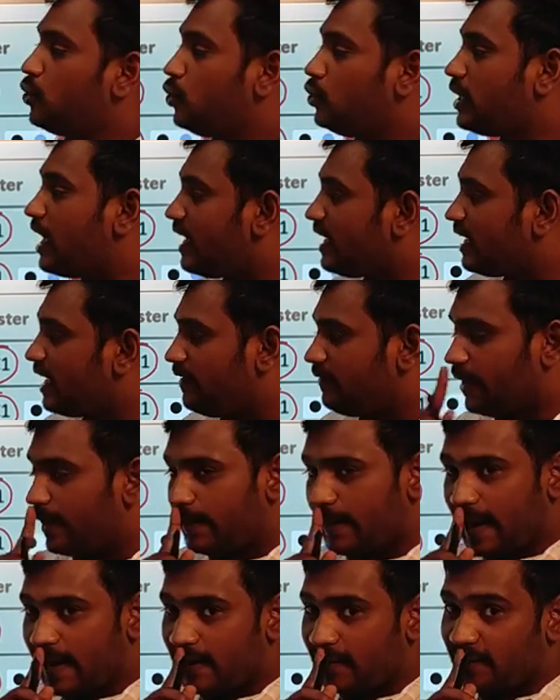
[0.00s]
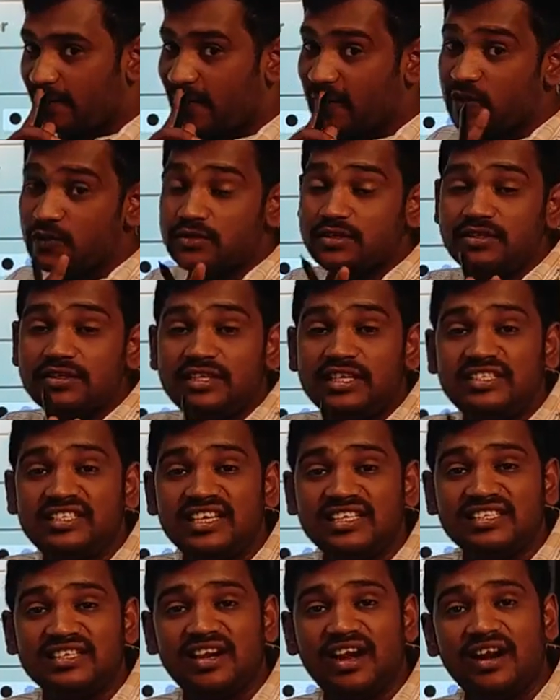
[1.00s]
to the given data values. This
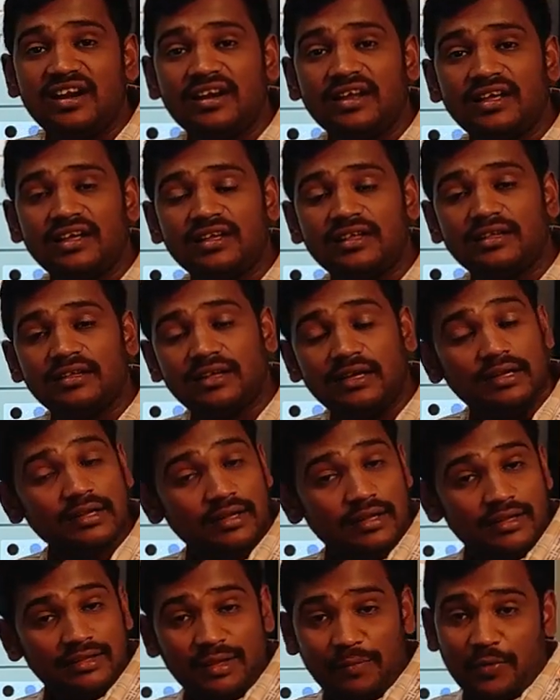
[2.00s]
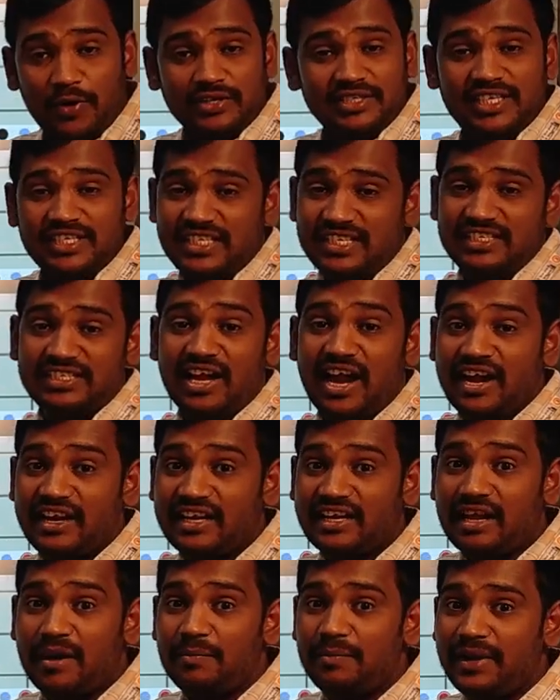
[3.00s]
is not, the process is
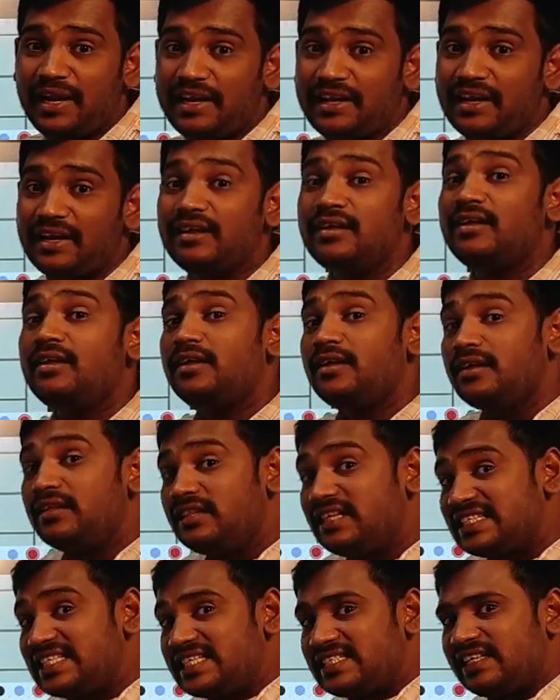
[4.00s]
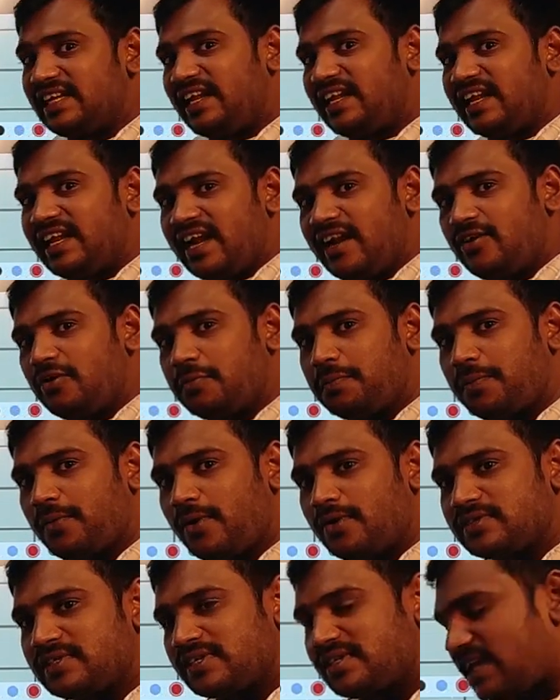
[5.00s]
not completed. This is iterative
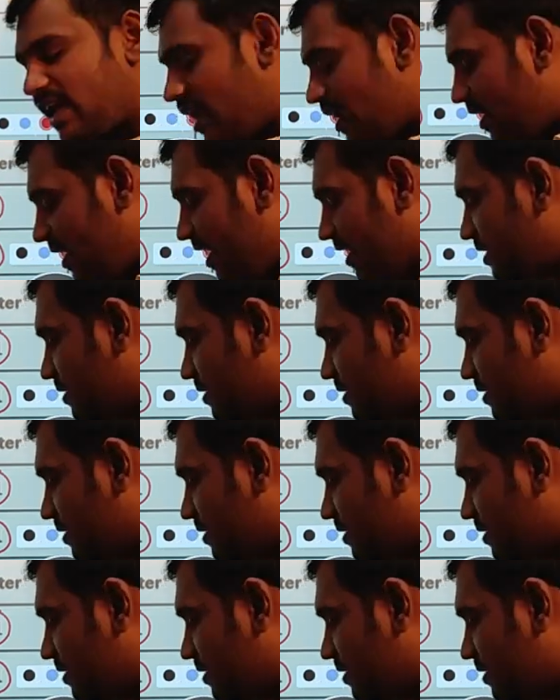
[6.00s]
process, I already